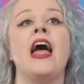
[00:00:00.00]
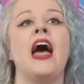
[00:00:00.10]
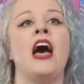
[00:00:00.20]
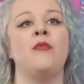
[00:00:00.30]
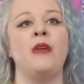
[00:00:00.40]

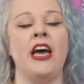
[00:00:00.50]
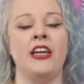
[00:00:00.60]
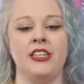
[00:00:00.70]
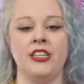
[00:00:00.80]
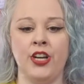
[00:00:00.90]

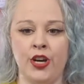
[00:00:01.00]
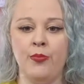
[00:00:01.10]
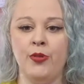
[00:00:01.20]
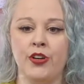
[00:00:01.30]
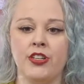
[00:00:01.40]
And in her
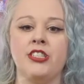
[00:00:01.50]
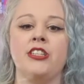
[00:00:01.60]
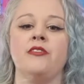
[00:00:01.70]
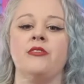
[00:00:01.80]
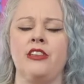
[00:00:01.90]
book,
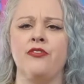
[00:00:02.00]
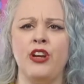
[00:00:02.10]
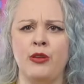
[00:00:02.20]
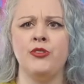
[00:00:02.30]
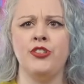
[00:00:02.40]
she really
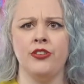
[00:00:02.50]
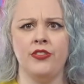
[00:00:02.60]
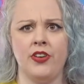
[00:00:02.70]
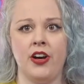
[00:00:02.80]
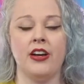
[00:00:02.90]
frames Joan
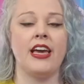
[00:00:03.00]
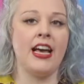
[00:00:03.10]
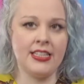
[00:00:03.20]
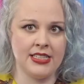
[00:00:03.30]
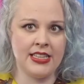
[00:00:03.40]
of Arc
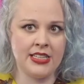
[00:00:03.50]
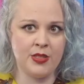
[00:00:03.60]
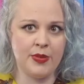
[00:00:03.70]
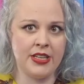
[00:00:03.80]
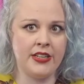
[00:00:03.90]
as a
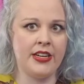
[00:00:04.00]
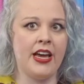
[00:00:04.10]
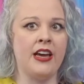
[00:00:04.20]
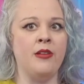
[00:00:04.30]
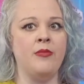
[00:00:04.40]
lesbian,
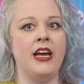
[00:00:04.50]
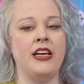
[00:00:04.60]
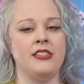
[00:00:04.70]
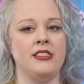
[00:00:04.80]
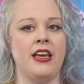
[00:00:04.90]

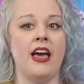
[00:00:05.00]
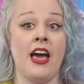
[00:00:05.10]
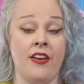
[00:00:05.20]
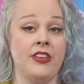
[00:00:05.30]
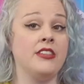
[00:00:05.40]
as
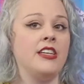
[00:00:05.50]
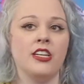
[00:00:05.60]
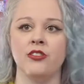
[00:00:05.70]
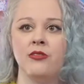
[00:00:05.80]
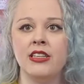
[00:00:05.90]
having
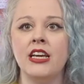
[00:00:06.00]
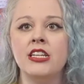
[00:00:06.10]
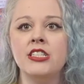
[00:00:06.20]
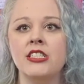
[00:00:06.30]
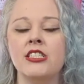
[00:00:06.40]
sexual
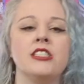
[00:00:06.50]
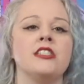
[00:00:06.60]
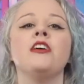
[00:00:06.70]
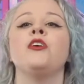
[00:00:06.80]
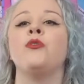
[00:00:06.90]
relations
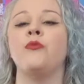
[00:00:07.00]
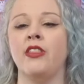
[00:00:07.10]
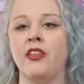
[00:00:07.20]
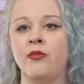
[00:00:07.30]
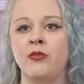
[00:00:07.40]
with
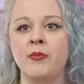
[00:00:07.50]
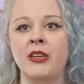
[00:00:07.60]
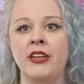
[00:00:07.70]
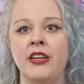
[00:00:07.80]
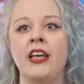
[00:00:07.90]
other
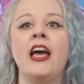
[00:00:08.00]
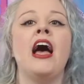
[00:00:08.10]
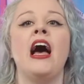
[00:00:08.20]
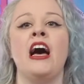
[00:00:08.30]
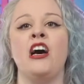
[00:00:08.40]
women,
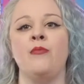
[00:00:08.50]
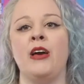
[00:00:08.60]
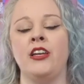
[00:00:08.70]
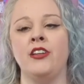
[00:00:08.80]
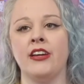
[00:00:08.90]

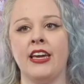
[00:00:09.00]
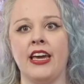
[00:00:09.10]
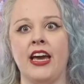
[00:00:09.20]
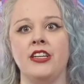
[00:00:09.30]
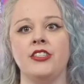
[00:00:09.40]
and looking
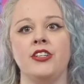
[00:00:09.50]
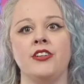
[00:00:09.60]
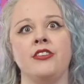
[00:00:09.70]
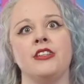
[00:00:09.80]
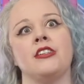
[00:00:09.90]
at
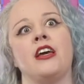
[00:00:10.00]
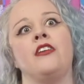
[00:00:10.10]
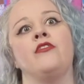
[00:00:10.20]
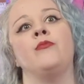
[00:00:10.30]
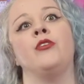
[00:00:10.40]
Joan as kind
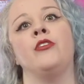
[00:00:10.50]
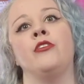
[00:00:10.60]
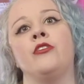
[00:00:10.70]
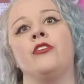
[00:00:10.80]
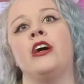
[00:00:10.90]
of more